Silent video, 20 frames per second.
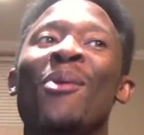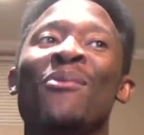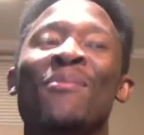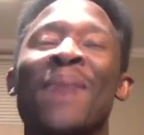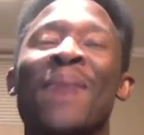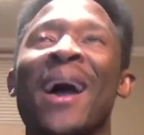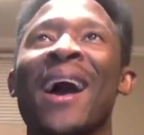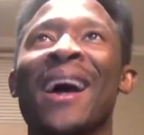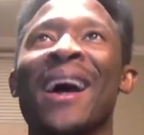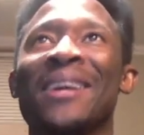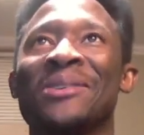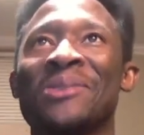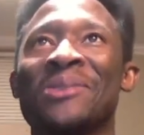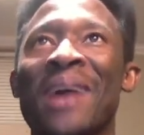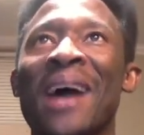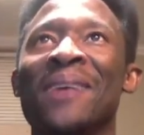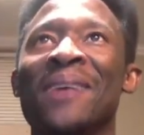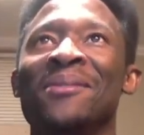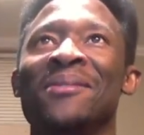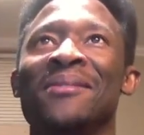hard
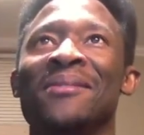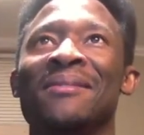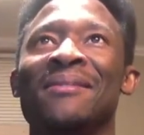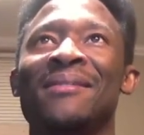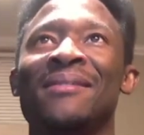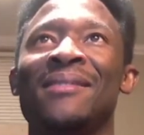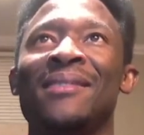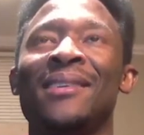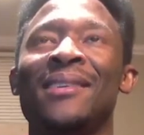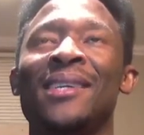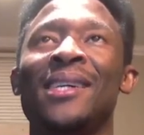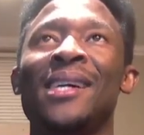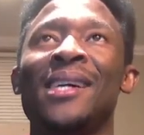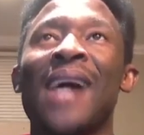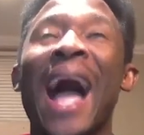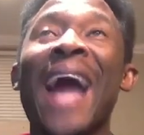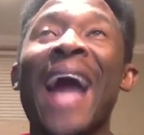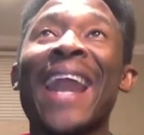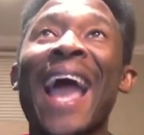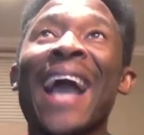drive, and
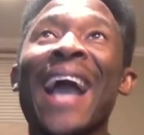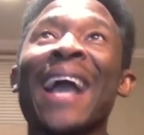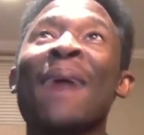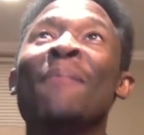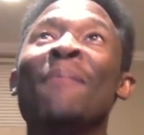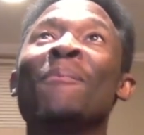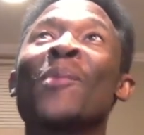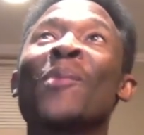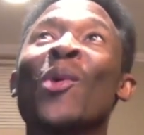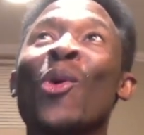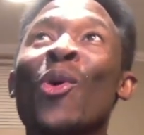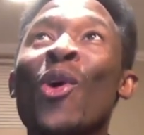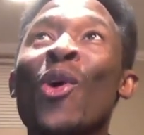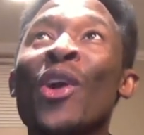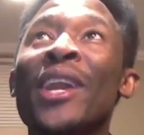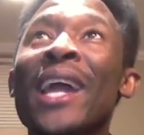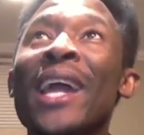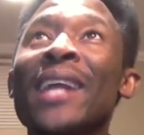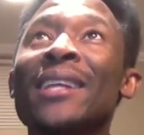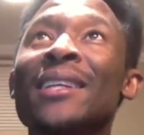I can
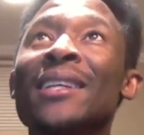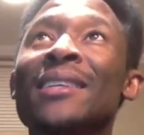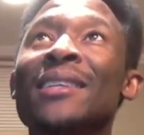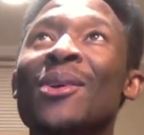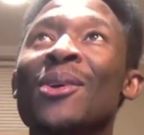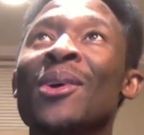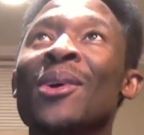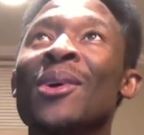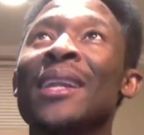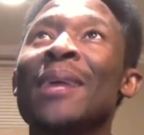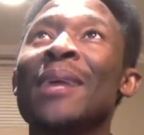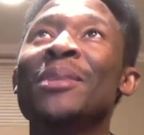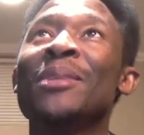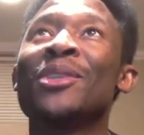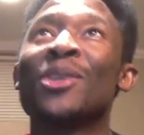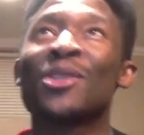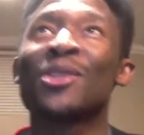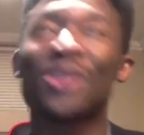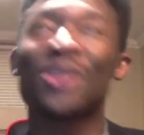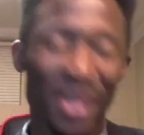connect this. Okay, let me
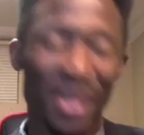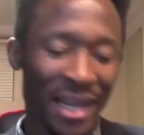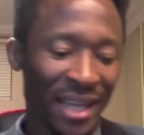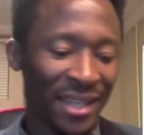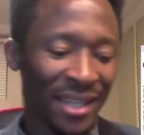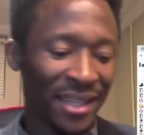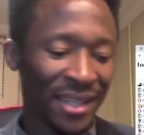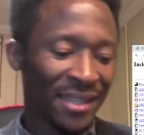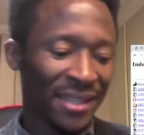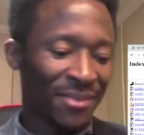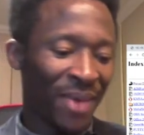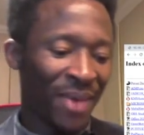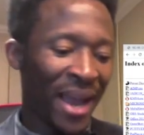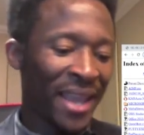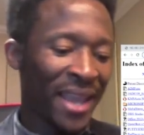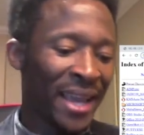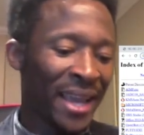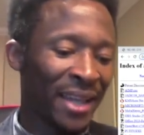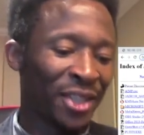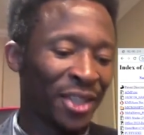just connect this right
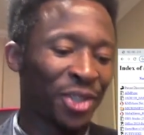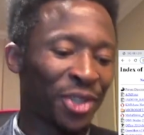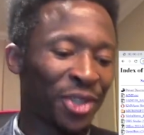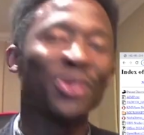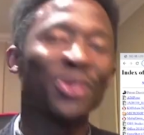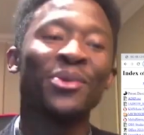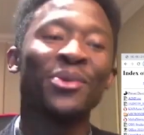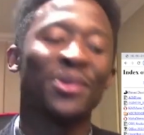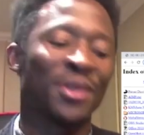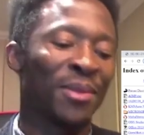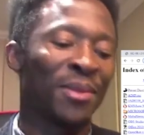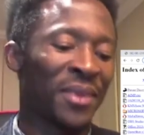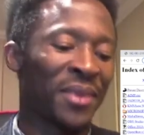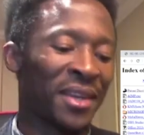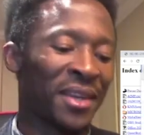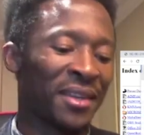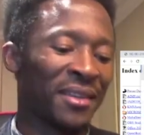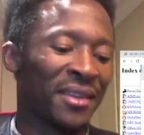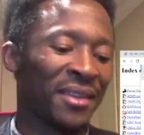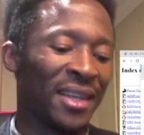here and show you something,
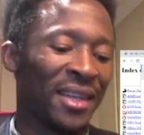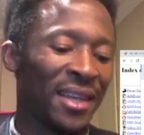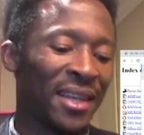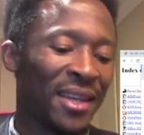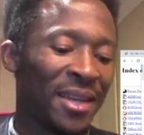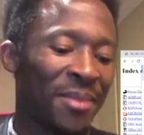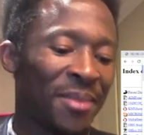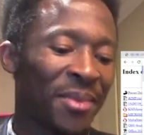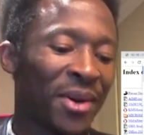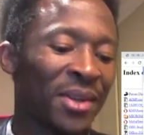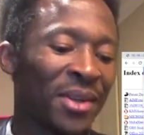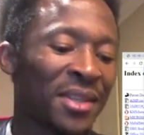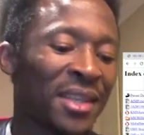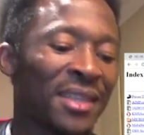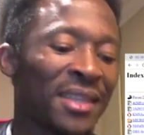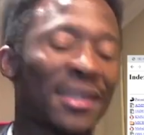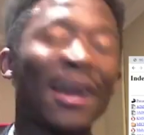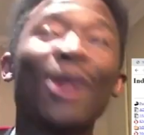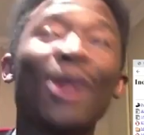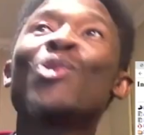because these
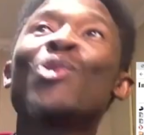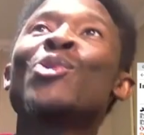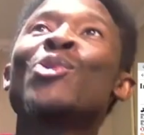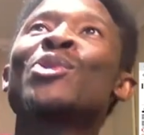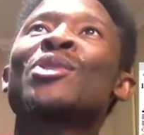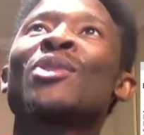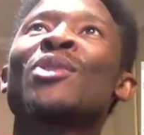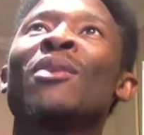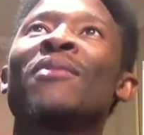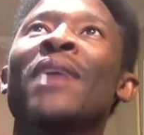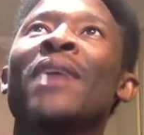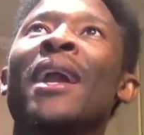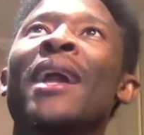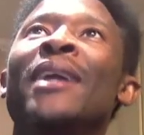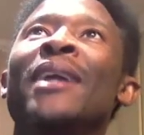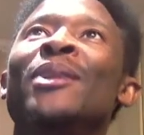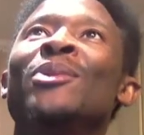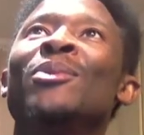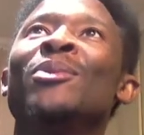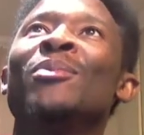are cool stuff that I
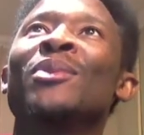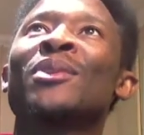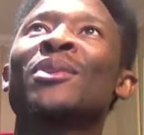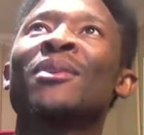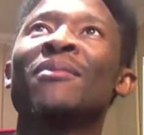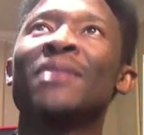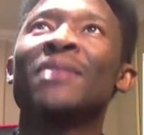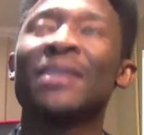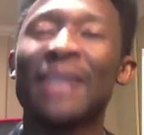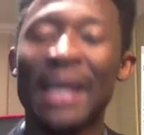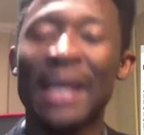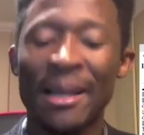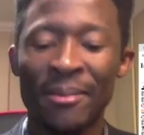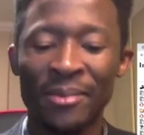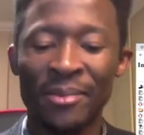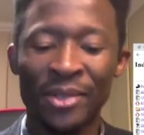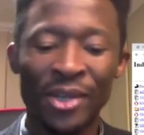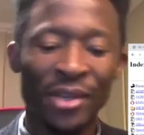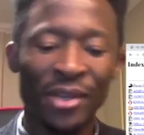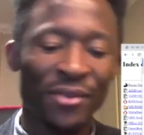do most of the time.
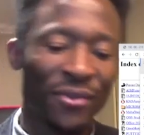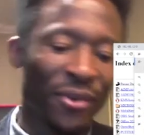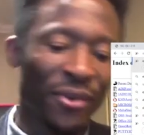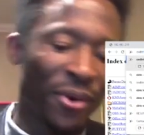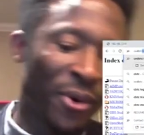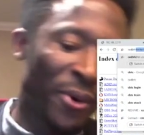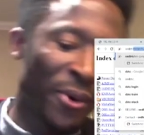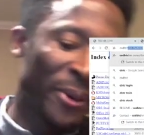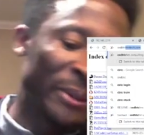Just for